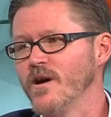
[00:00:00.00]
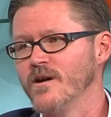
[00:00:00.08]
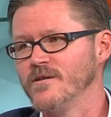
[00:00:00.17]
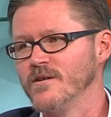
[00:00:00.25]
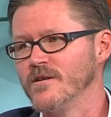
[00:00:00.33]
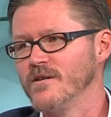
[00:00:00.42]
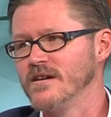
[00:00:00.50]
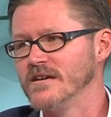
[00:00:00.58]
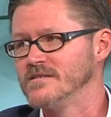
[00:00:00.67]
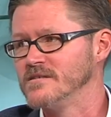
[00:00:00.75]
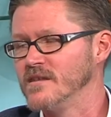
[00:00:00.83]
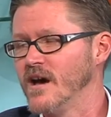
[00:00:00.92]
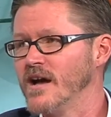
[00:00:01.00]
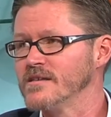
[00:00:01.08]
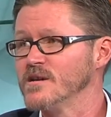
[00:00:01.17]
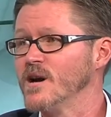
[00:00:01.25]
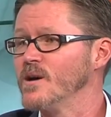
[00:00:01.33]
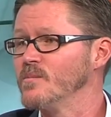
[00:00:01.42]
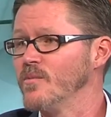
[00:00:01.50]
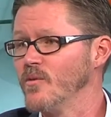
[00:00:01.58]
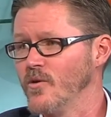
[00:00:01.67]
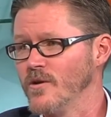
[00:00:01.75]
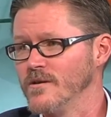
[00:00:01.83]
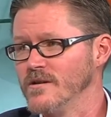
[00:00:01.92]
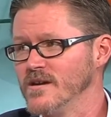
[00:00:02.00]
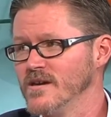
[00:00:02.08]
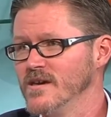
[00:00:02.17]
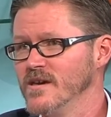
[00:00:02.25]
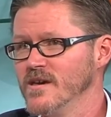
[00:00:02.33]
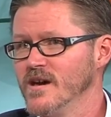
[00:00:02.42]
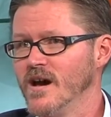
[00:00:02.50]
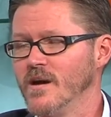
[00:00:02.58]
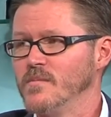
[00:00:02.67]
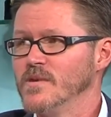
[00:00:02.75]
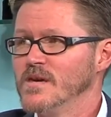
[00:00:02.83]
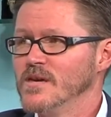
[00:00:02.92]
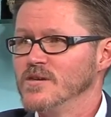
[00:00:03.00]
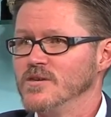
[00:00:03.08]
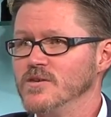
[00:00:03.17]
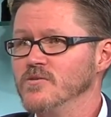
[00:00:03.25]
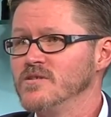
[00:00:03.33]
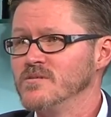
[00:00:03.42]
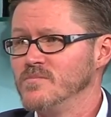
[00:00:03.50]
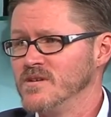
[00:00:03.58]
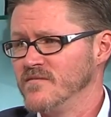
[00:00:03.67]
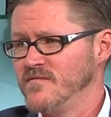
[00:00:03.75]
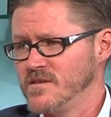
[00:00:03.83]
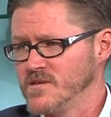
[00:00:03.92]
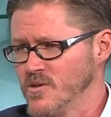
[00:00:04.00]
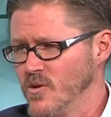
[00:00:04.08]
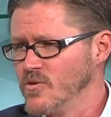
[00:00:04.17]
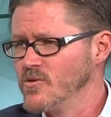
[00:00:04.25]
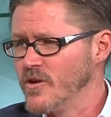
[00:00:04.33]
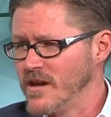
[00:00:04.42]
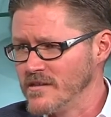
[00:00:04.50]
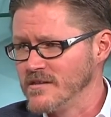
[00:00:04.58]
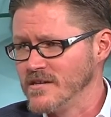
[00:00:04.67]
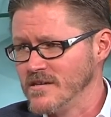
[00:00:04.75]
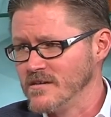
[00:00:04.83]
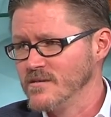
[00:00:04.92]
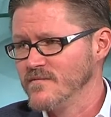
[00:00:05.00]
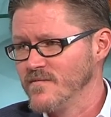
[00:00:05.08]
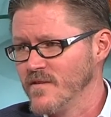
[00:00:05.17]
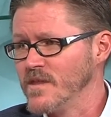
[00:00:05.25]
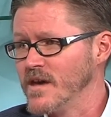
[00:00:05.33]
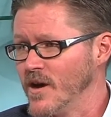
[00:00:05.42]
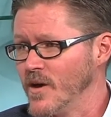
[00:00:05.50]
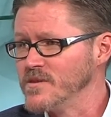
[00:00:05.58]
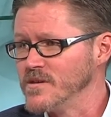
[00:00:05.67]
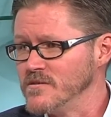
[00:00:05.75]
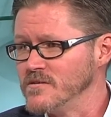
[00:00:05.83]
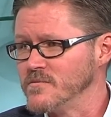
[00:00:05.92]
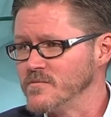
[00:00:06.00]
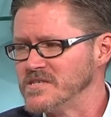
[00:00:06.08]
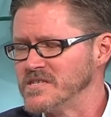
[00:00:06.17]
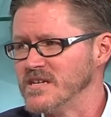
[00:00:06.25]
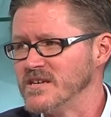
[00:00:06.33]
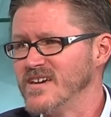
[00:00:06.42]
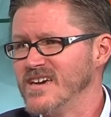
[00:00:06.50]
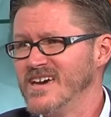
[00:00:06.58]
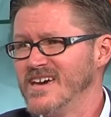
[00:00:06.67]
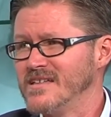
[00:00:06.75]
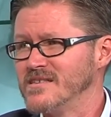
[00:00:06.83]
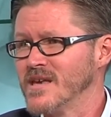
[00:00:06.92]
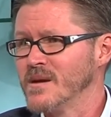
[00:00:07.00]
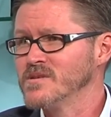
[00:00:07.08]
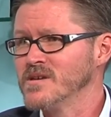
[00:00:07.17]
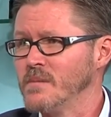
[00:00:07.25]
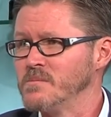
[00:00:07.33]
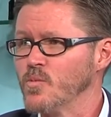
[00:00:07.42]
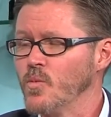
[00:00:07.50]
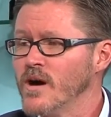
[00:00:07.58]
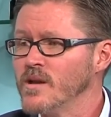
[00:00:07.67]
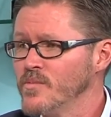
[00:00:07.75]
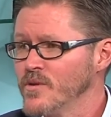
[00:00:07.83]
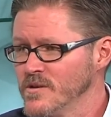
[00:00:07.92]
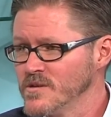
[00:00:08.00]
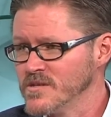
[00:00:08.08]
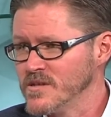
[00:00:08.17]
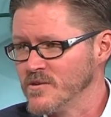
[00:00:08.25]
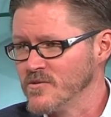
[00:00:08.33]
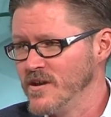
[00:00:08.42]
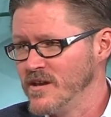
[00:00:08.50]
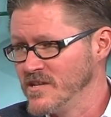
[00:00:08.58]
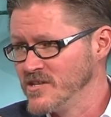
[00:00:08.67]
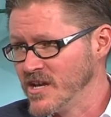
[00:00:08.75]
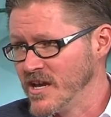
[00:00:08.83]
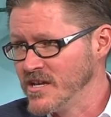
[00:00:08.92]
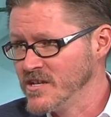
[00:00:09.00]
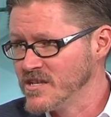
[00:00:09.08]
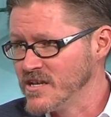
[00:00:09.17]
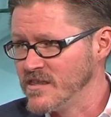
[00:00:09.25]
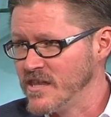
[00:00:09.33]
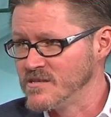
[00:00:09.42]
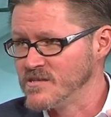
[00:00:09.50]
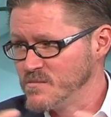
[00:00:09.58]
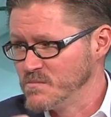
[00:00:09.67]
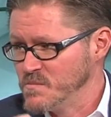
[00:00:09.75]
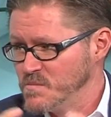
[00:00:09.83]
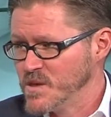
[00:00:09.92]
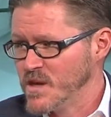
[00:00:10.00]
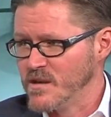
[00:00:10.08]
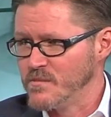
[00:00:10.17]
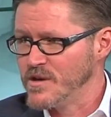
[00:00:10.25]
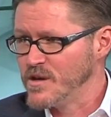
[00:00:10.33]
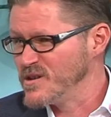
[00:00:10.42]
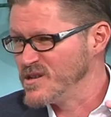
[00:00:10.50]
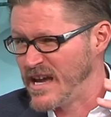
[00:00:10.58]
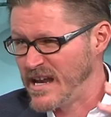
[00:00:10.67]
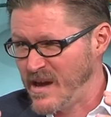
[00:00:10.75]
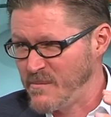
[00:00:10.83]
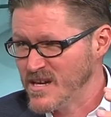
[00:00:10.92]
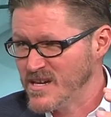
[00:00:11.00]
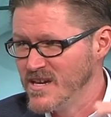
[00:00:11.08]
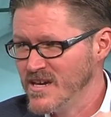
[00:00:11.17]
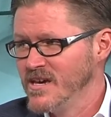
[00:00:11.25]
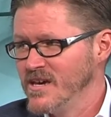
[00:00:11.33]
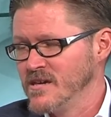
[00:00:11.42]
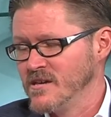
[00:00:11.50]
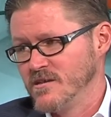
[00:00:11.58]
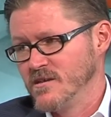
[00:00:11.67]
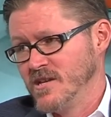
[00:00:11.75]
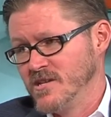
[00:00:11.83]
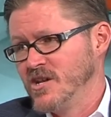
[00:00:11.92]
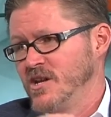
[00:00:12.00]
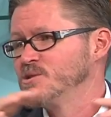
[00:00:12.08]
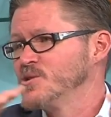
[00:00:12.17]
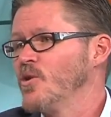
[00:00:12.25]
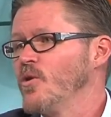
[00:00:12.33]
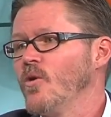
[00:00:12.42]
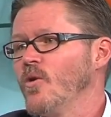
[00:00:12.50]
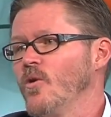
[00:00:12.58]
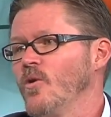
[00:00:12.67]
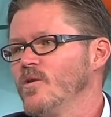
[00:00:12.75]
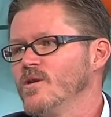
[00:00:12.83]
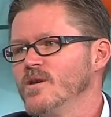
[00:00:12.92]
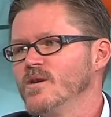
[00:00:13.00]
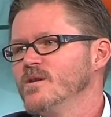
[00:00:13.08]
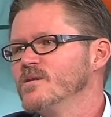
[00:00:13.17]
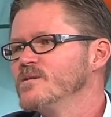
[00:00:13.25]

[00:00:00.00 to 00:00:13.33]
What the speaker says: partner is not on board, you can benefit so greatly from the help that you can receive. And sometimes one person creating change in this kind of bigger dynamic can change the whole